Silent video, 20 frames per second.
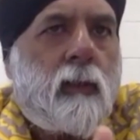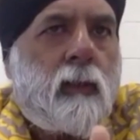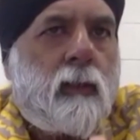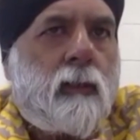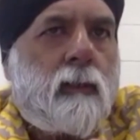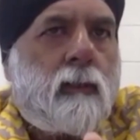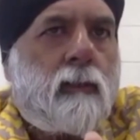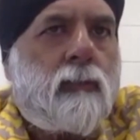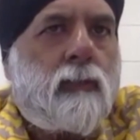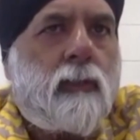
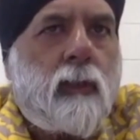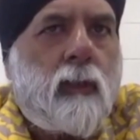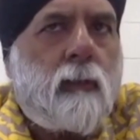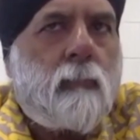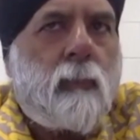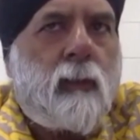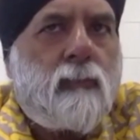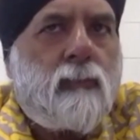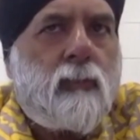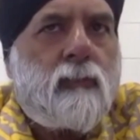The
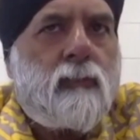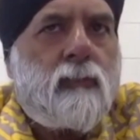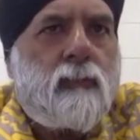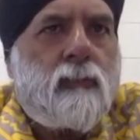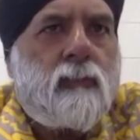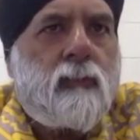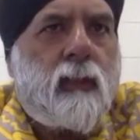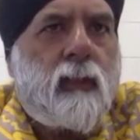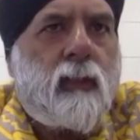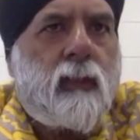third message
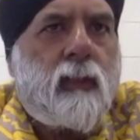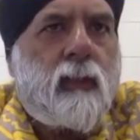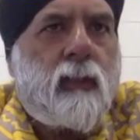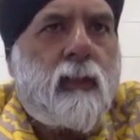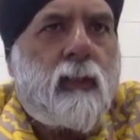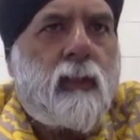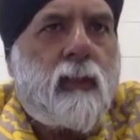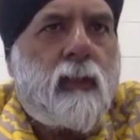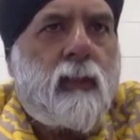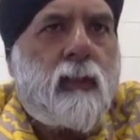is, let's
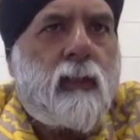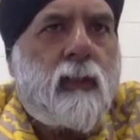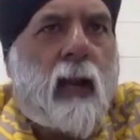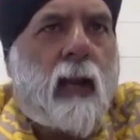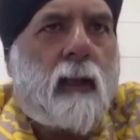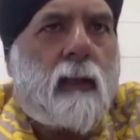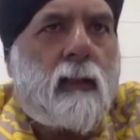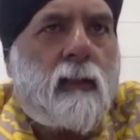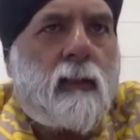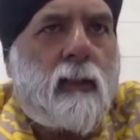not
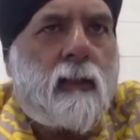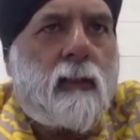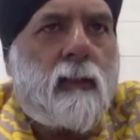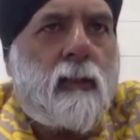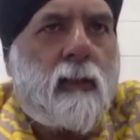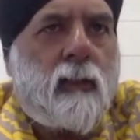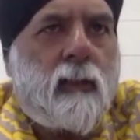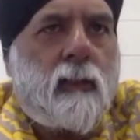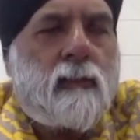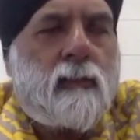detract
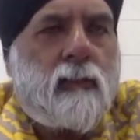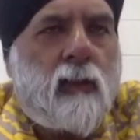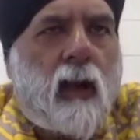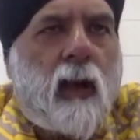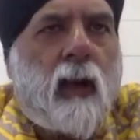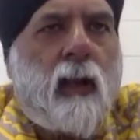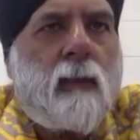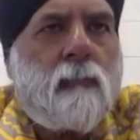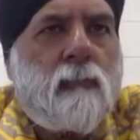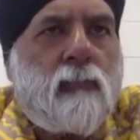that the
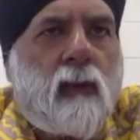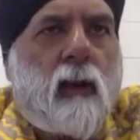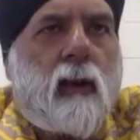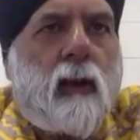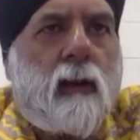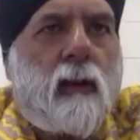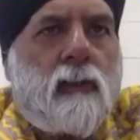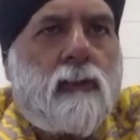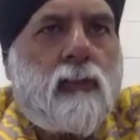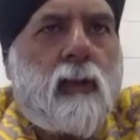Times
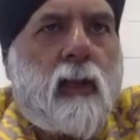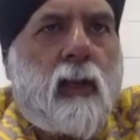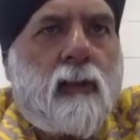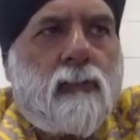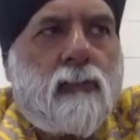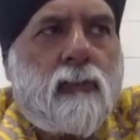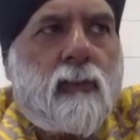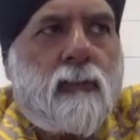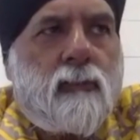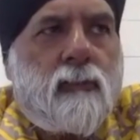Higher
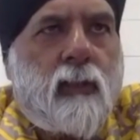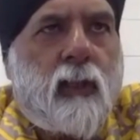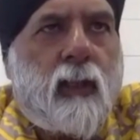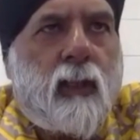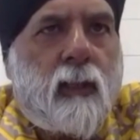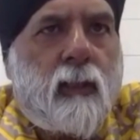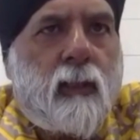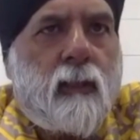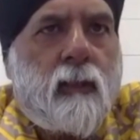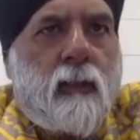Education is
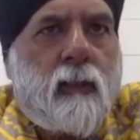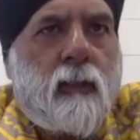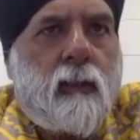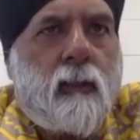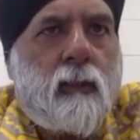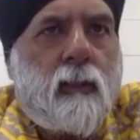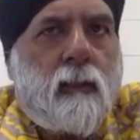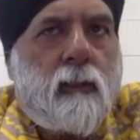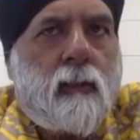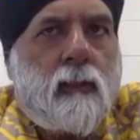saying,
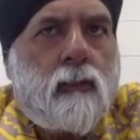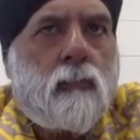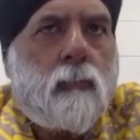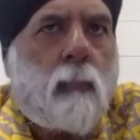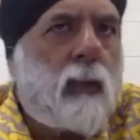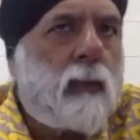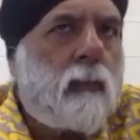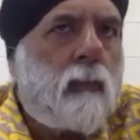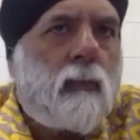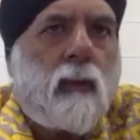you
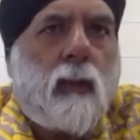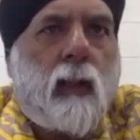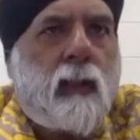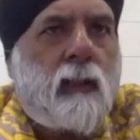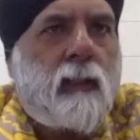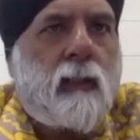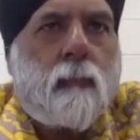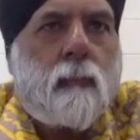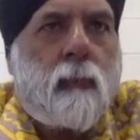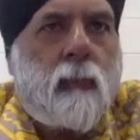might not
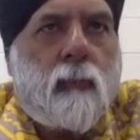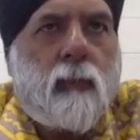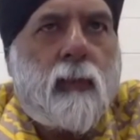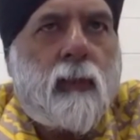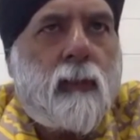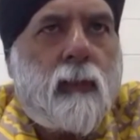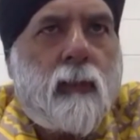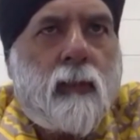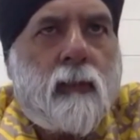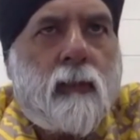like that we were
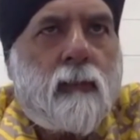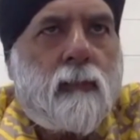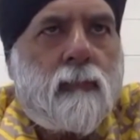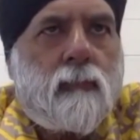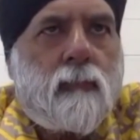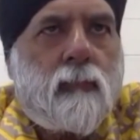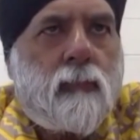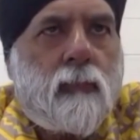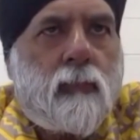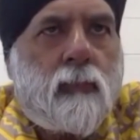in the
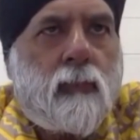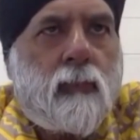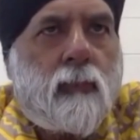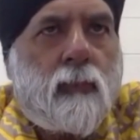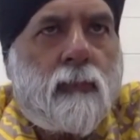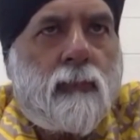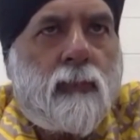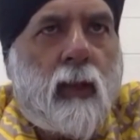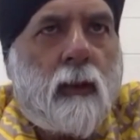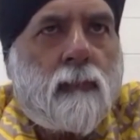
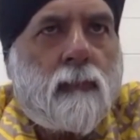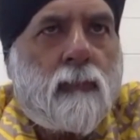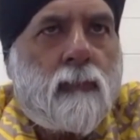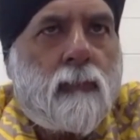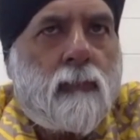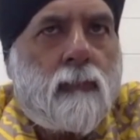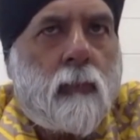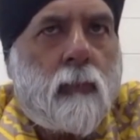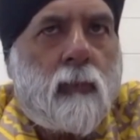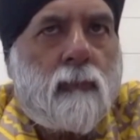1,000
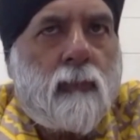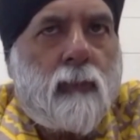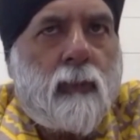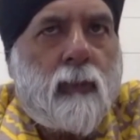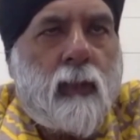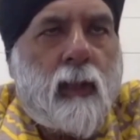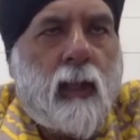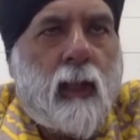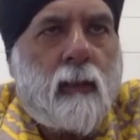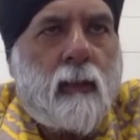to
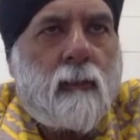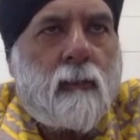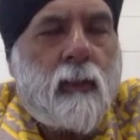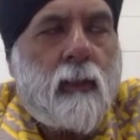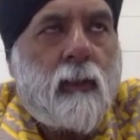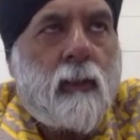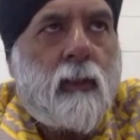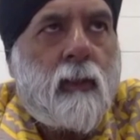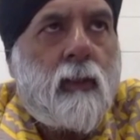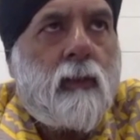1,200
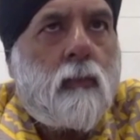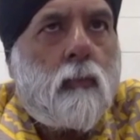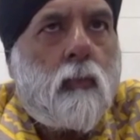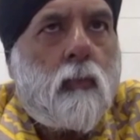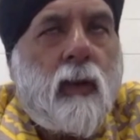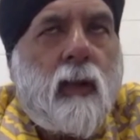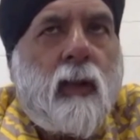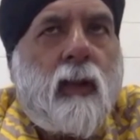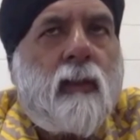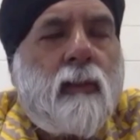category.
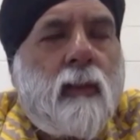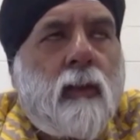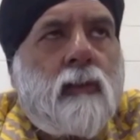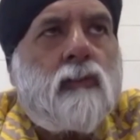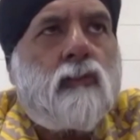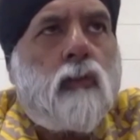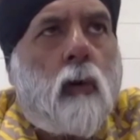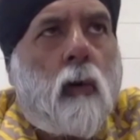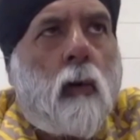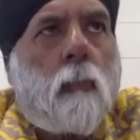We're in
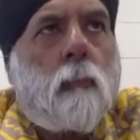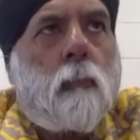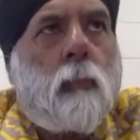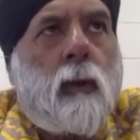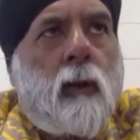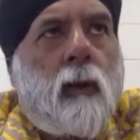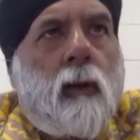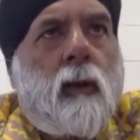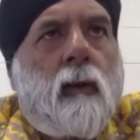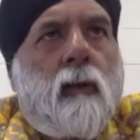the top
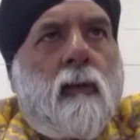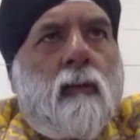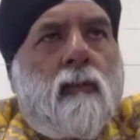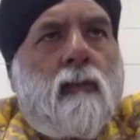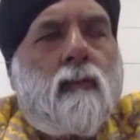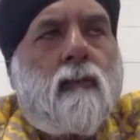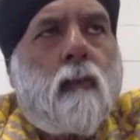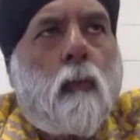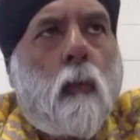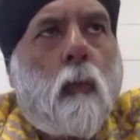
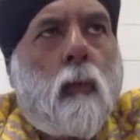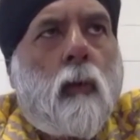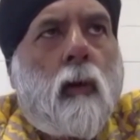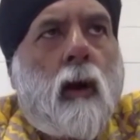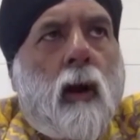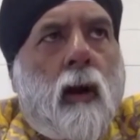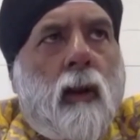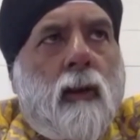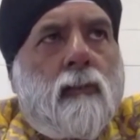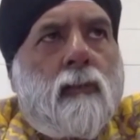
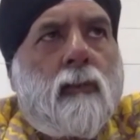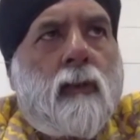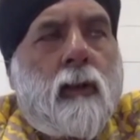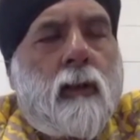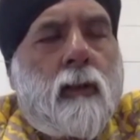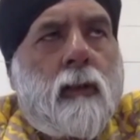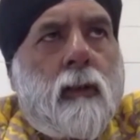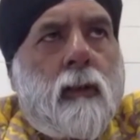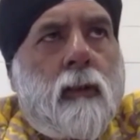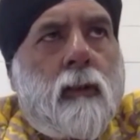
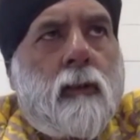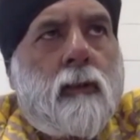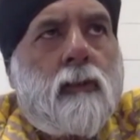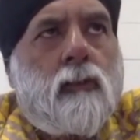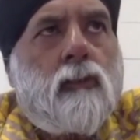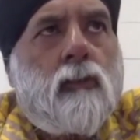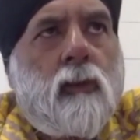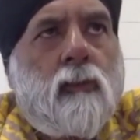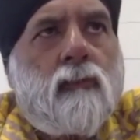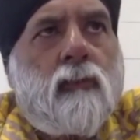400
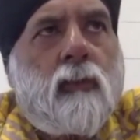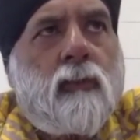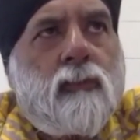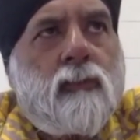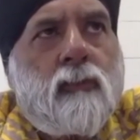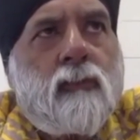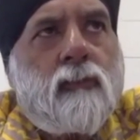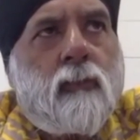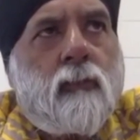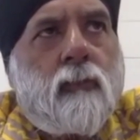
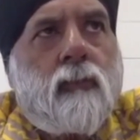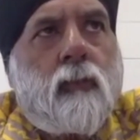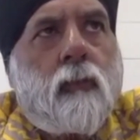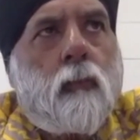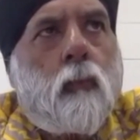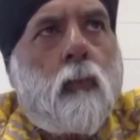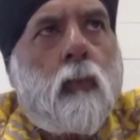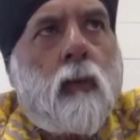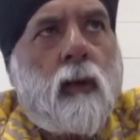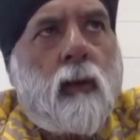universities of the
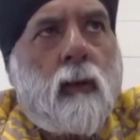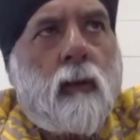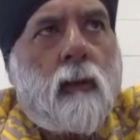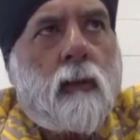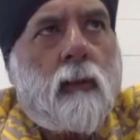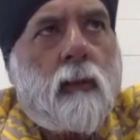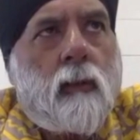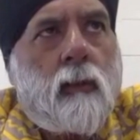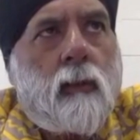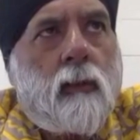
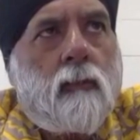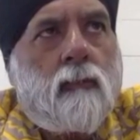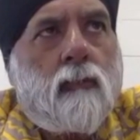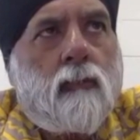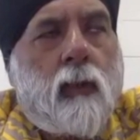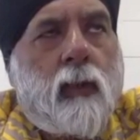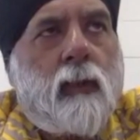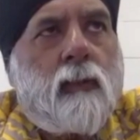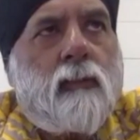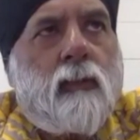world
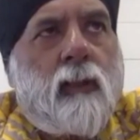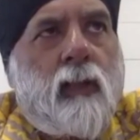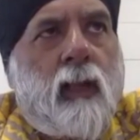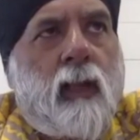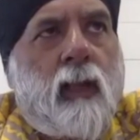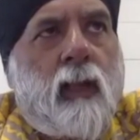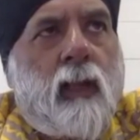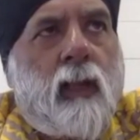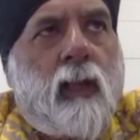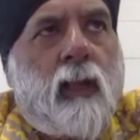for
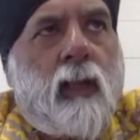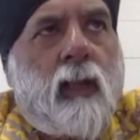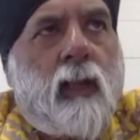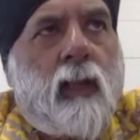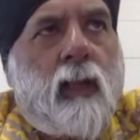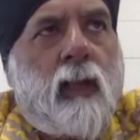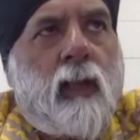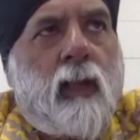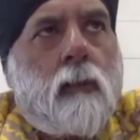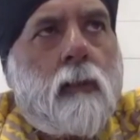international outlook.